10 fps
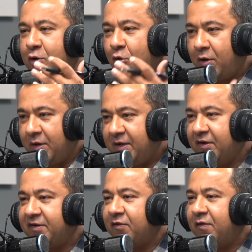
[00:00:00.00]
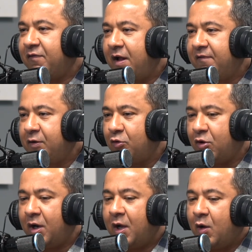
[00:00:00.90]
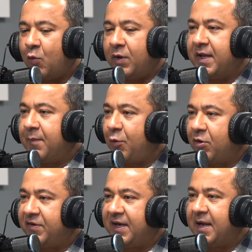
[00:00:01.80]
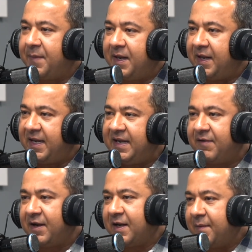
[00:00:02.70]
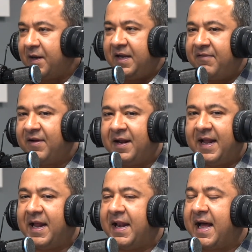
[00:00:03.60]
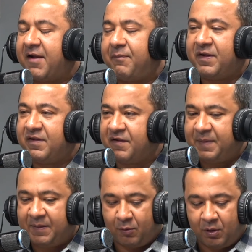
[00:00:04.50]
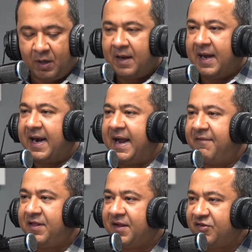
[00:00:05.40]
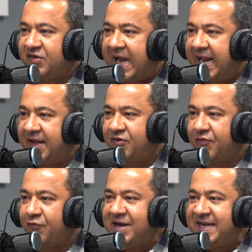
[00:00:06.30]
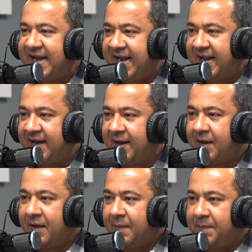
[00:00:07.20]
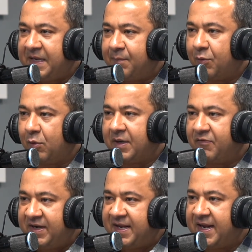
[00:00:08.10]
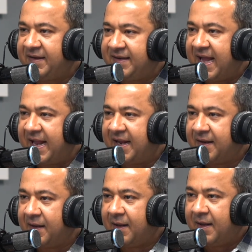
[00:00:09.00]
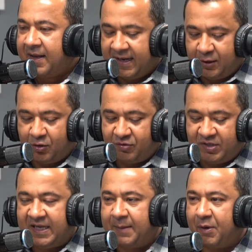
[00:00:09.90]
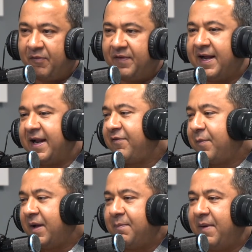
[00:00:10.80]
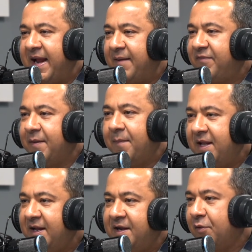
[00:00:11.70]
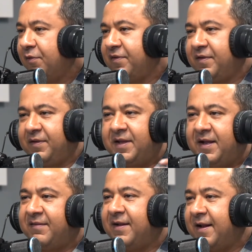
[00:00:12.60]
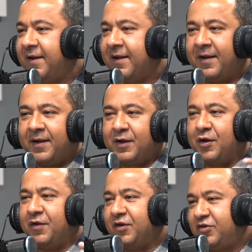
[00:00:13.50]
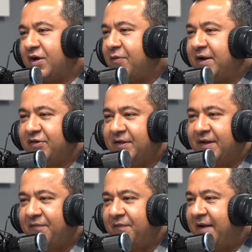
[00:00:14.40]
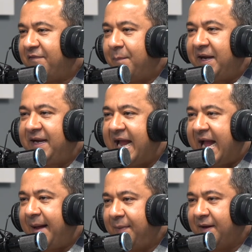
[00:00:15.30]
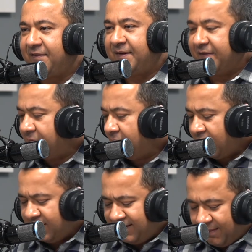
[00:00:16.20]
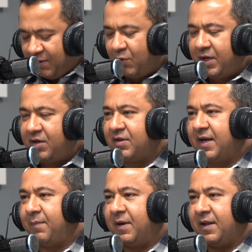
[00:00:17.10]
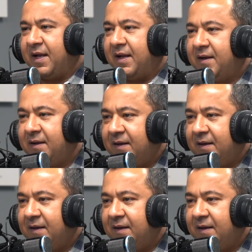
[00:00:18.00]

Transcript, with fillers: door. So yes. it's a revolving door yes. where the employees are coming and leaving and coming and leaving. And a lot of business people are having this challenge of retaining people and retaining talent and, you know, to keep it over there. And everybody blames the millennials, this and, you know, the generations have, have a big gap and stuff. Tell me, what do you think about that?